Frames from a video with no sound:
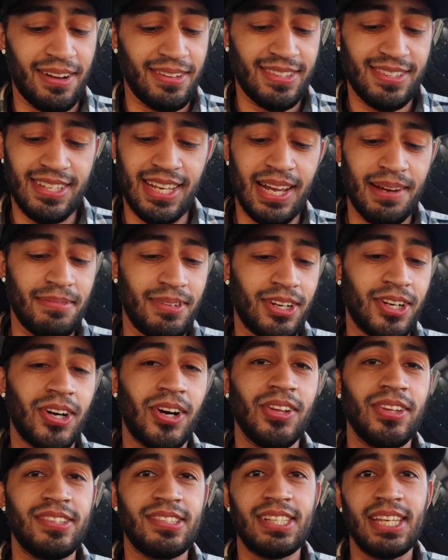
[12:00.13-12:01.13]
it's time to call
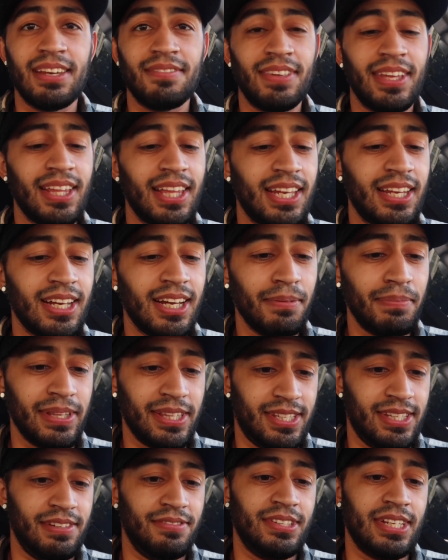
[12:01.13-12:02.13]
this DMV lady up and
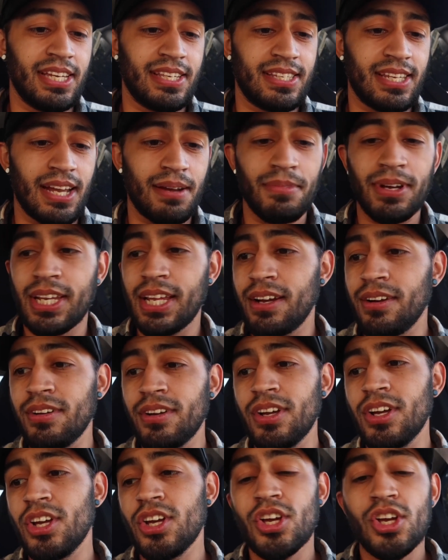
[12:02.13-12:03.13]
see if she has time right now,
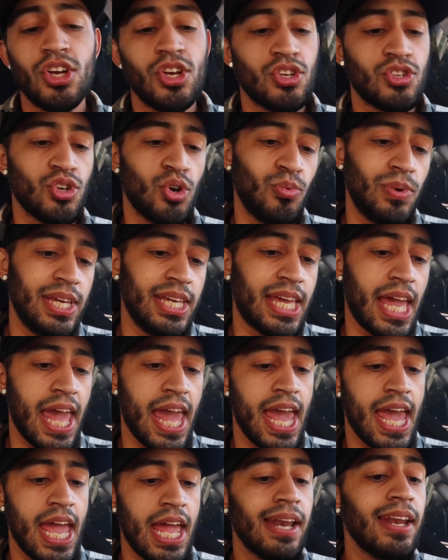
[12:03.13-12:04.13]
so we
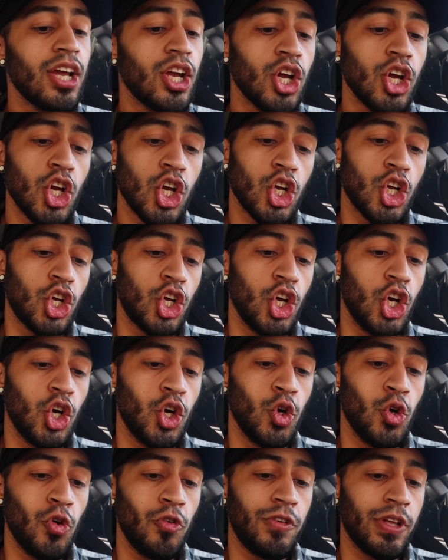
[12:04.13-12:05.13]
can
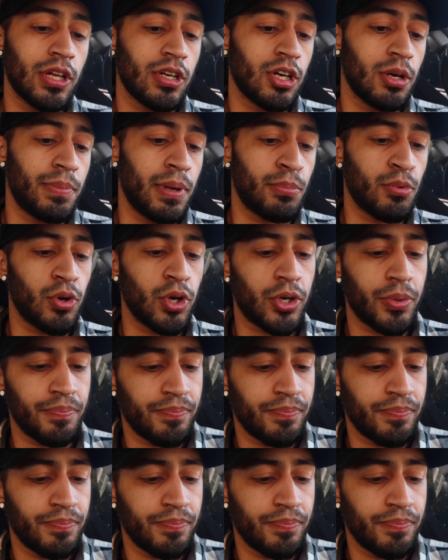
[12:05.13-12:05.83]
go fill out our paperwork.